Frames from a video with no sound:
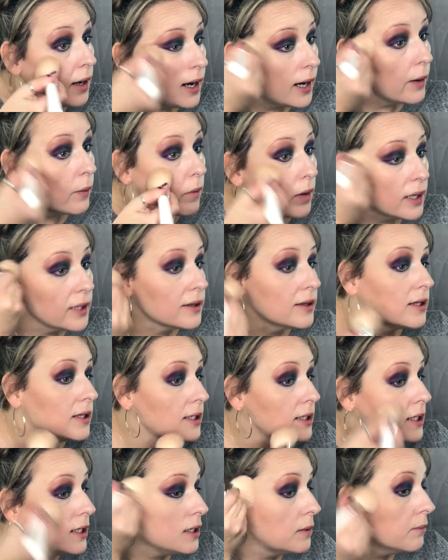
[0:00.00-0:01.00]
I want
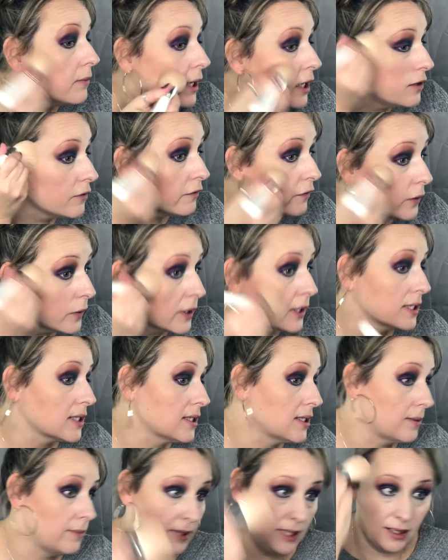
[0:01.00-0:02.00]
the main focus
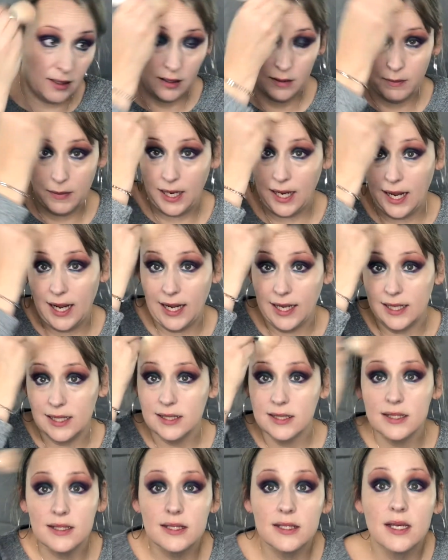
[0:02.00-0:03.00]
to be on my
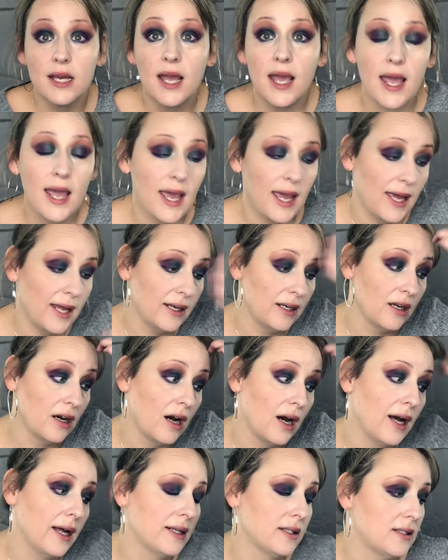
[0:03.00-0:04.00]
eyes and
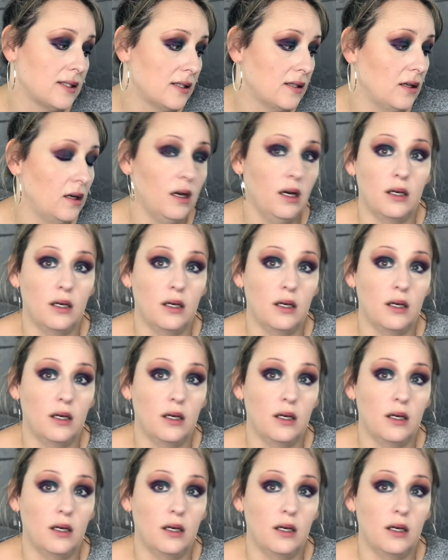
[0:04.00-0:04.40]
not,